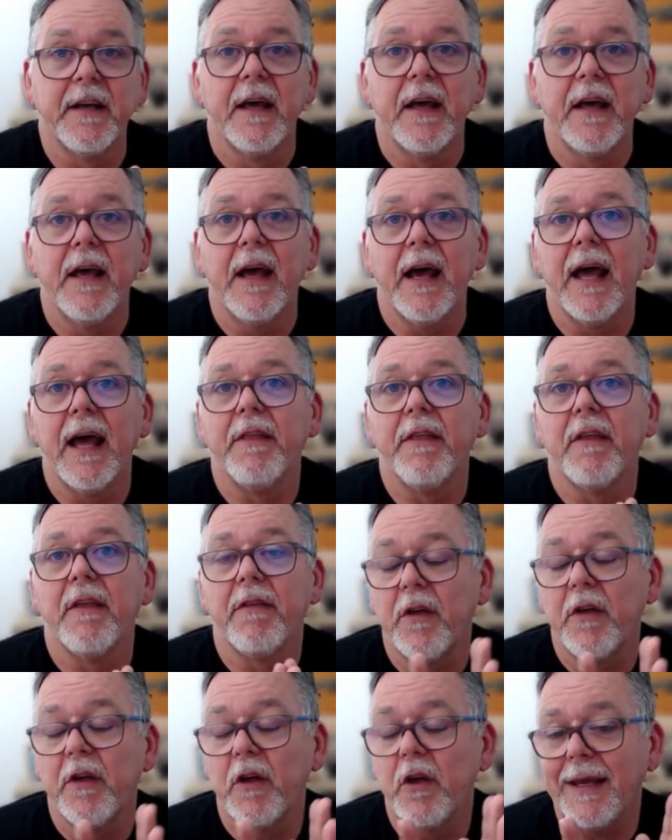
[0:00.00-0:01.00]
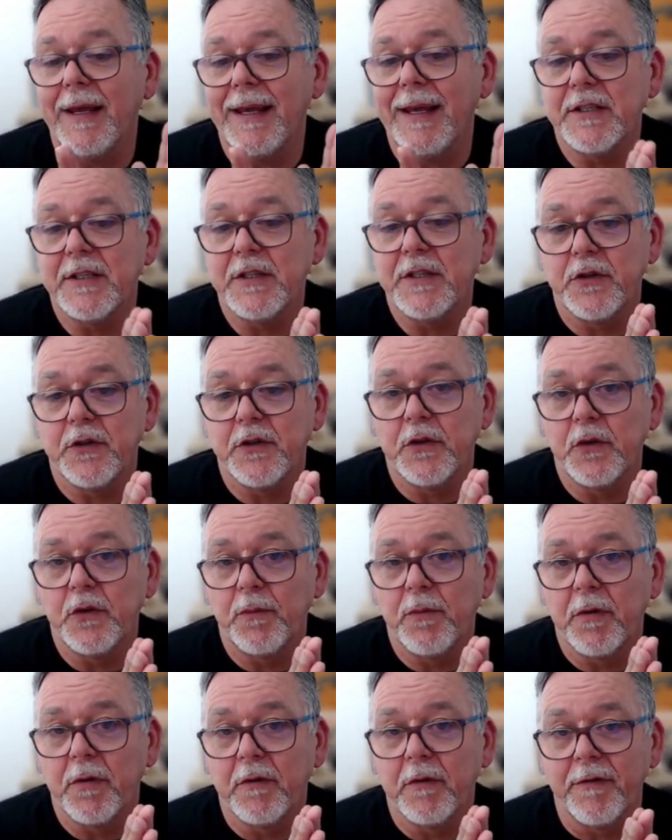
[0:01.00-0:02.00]
And the third is to
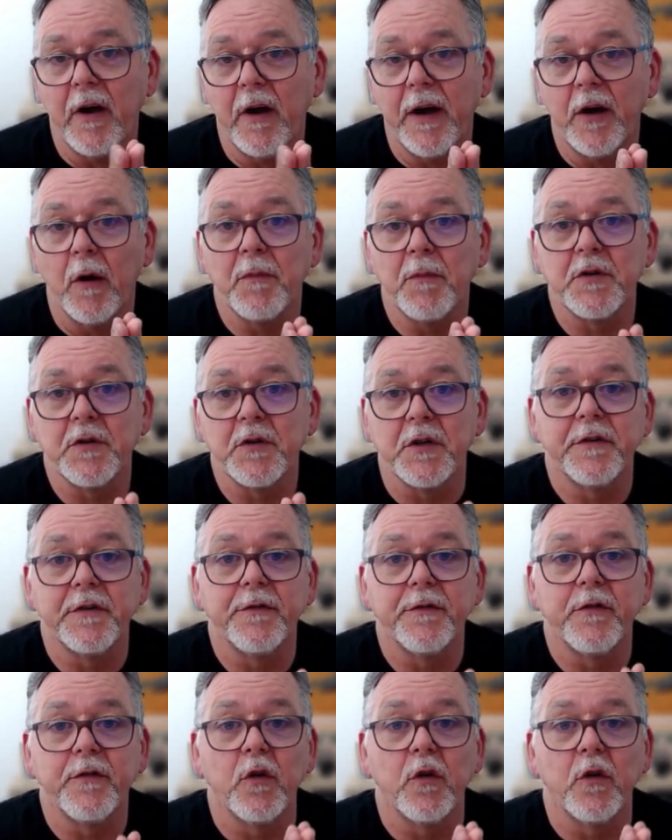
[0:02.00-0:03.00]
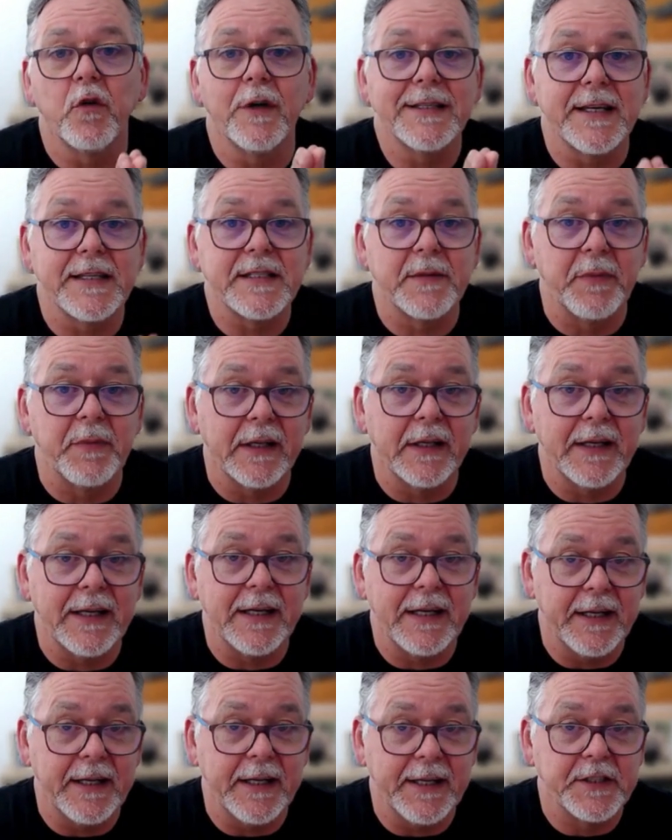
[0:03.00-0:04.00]
provide options for accessibility
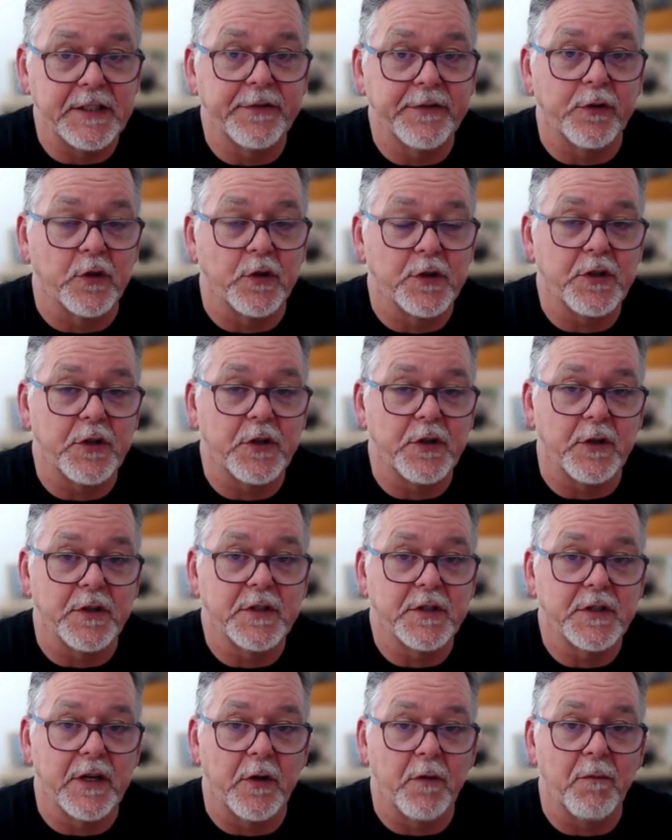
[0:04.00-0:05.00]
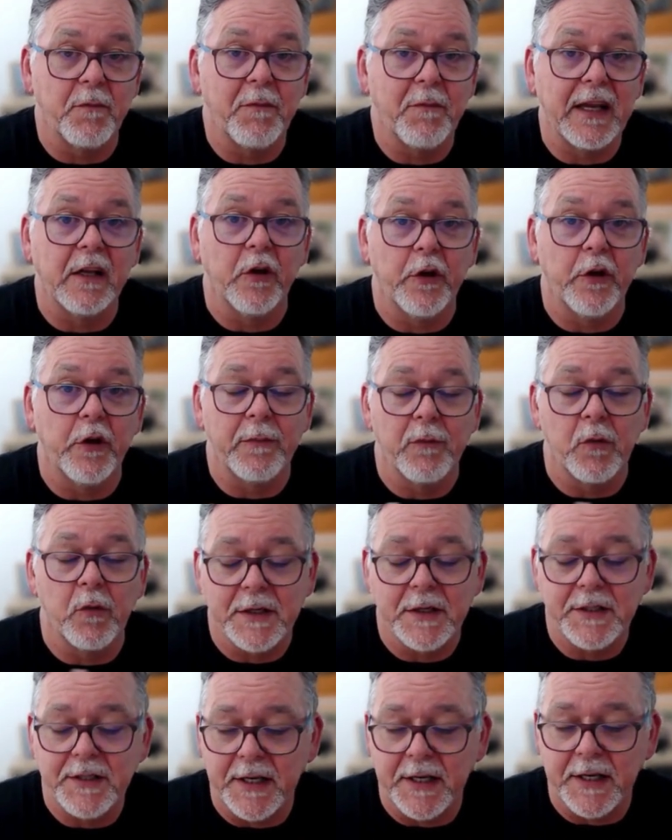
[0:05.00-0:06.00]
needs for students, so making learning more
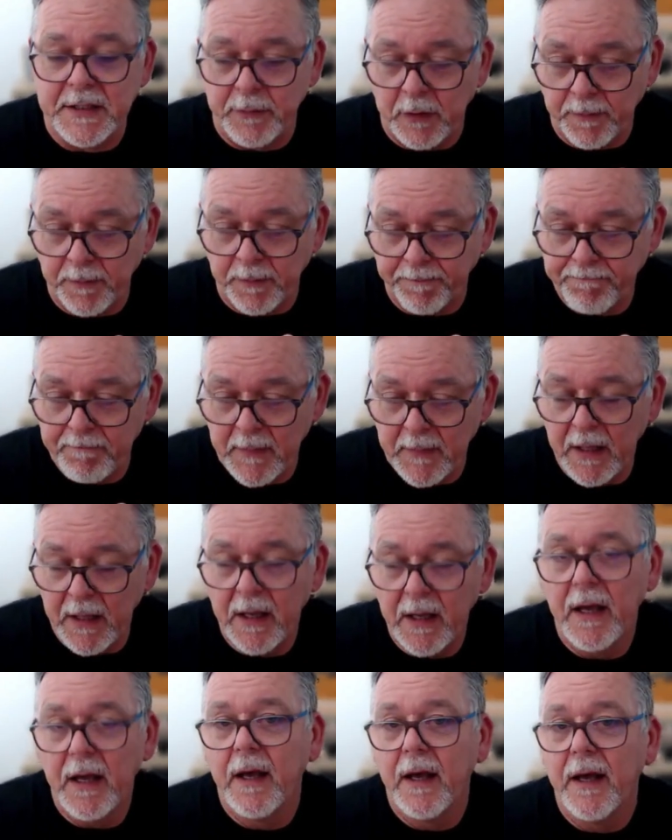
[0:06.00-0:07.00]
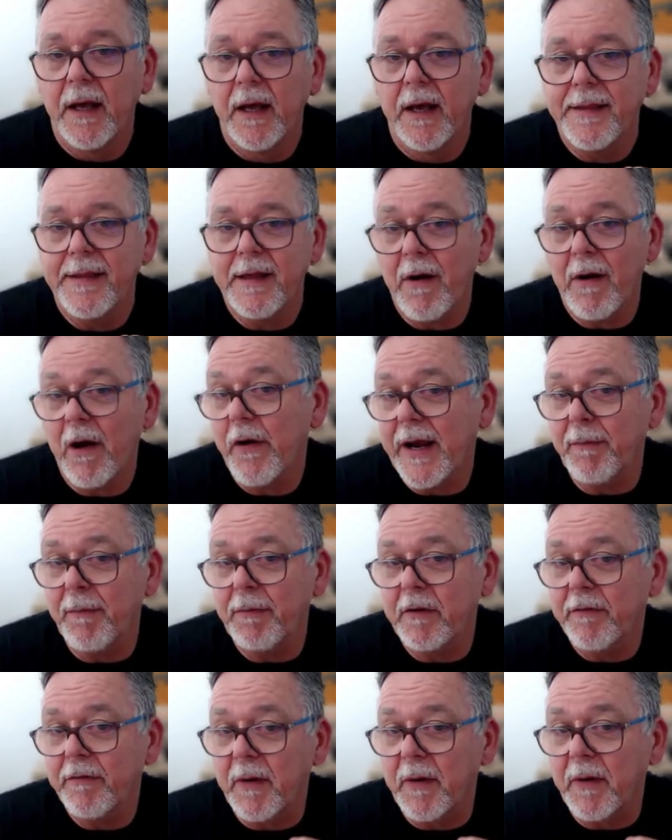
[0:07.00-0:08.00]
accessible. There are a couple
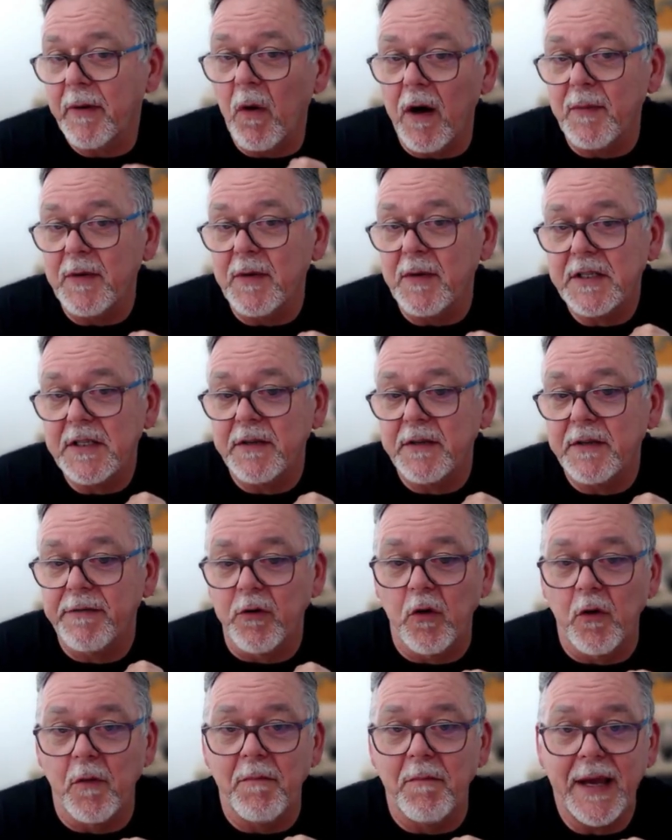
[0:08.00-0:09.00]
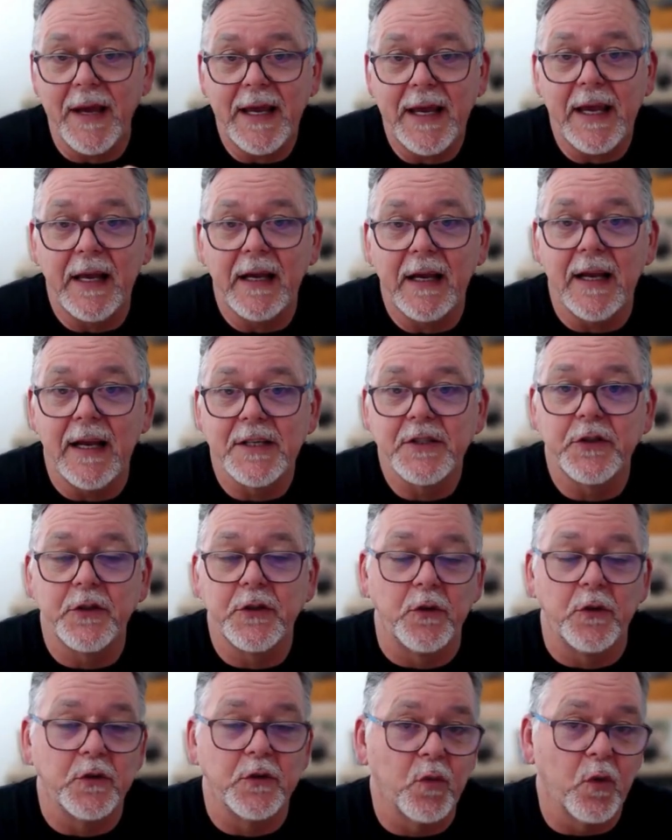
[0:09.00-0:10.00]
of requirements for making
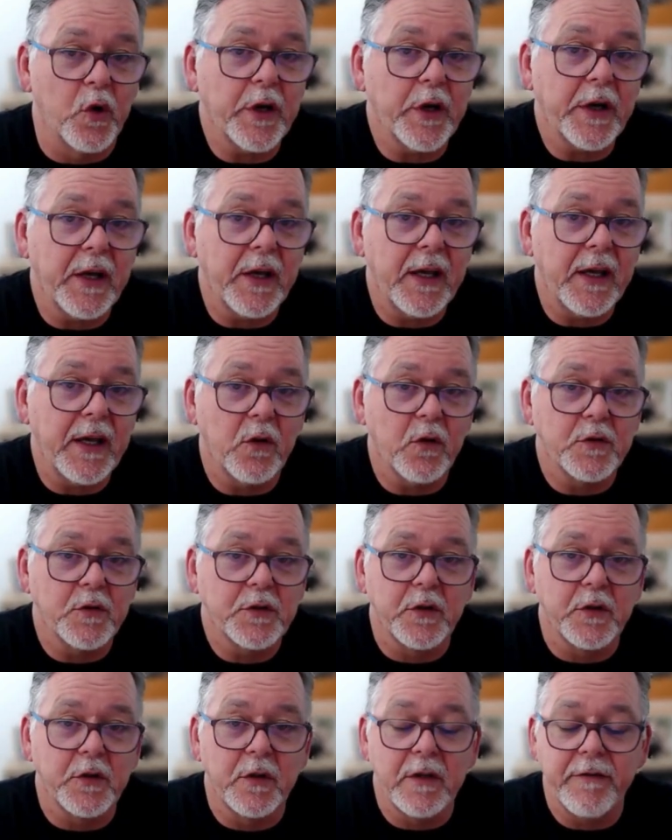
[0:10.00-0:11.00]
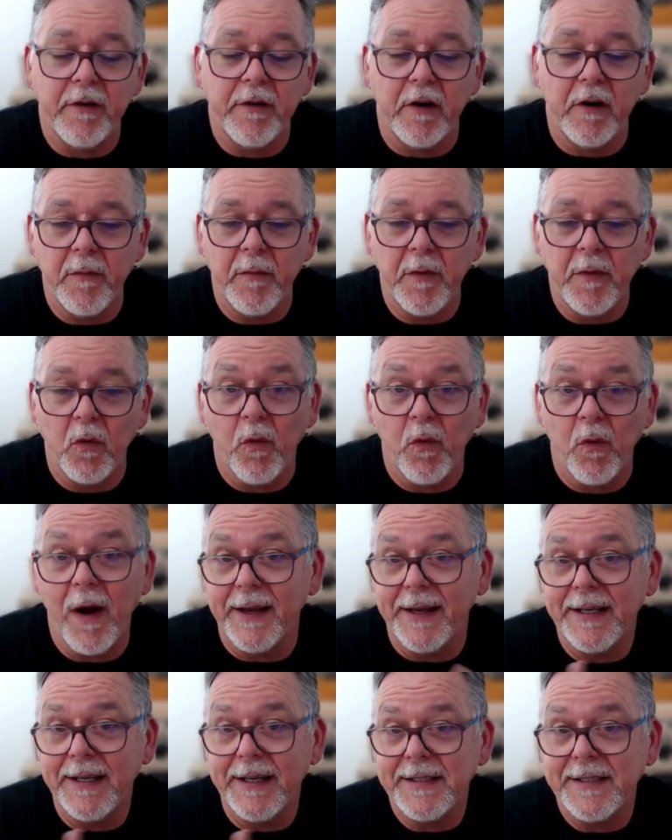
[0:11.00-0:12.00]
Classtools work in your school environment. One
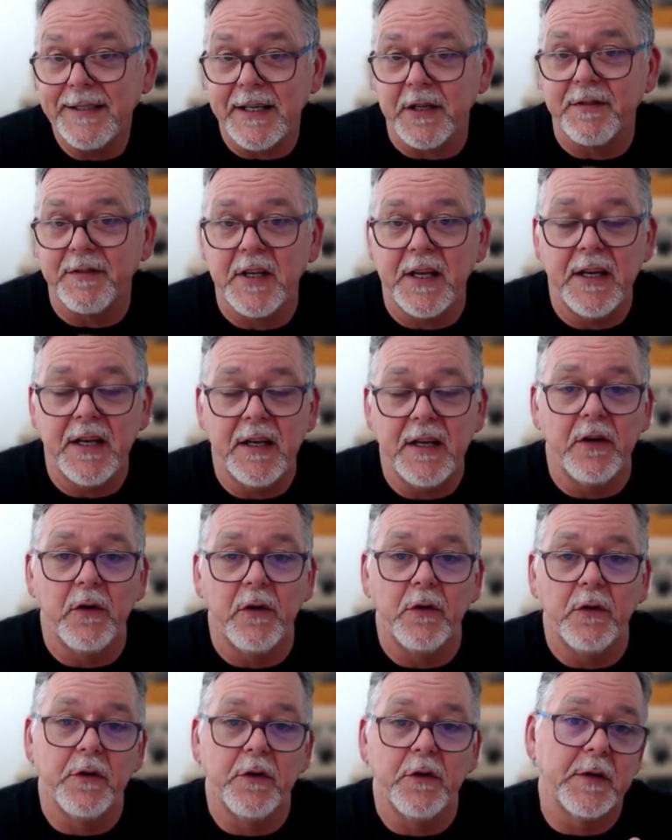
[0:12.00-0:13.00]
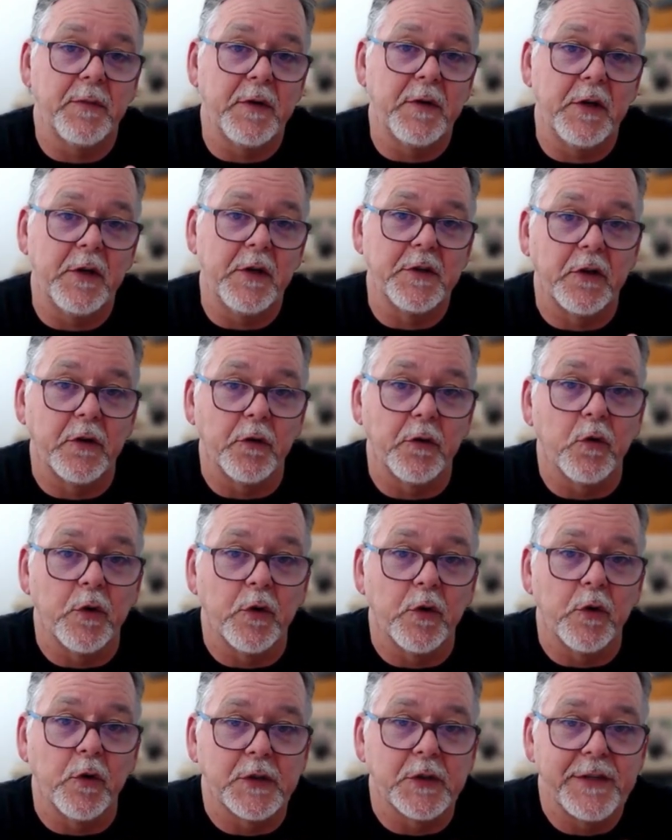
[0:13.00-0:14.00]
is, as I've said, you do need to be using Google
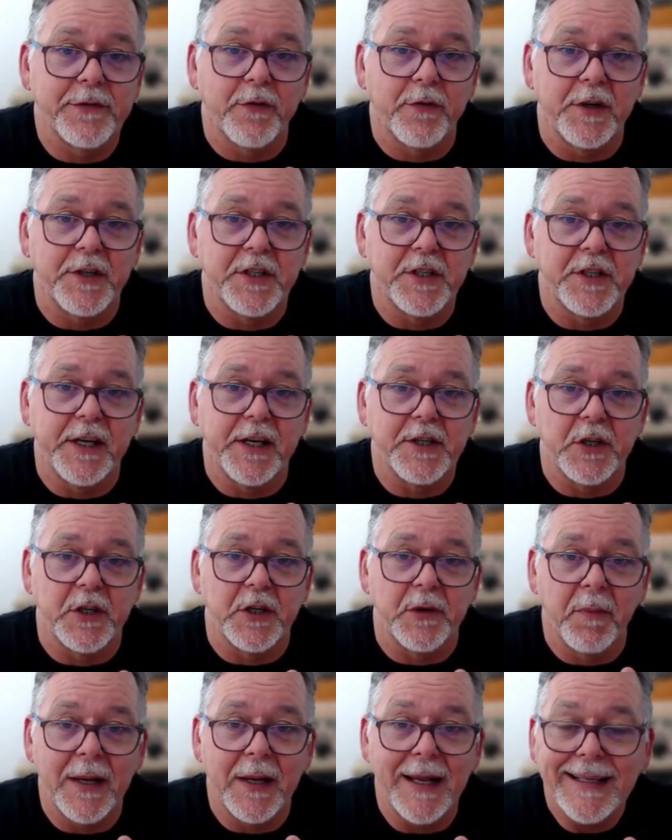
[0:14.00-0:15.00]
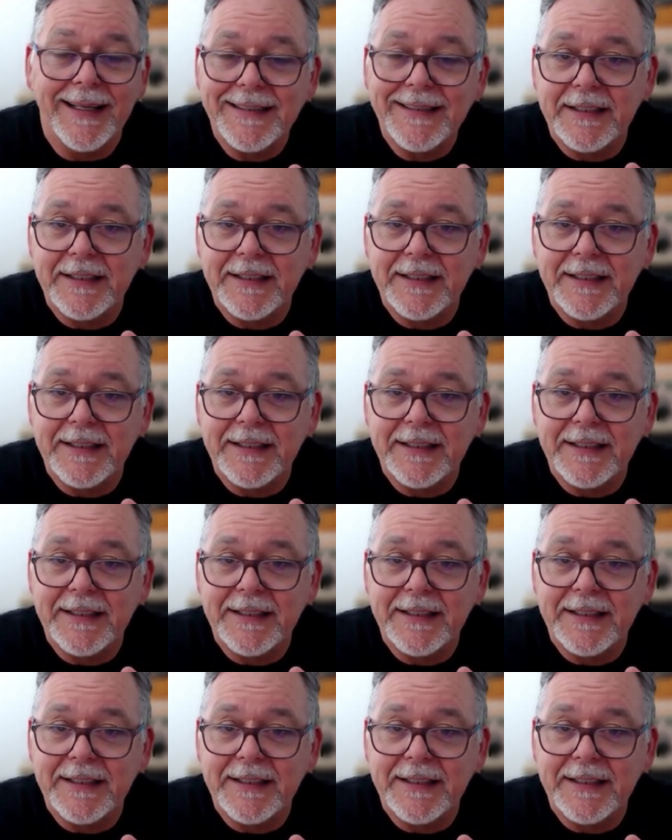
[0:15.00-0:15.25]
Workspace for Education Plus,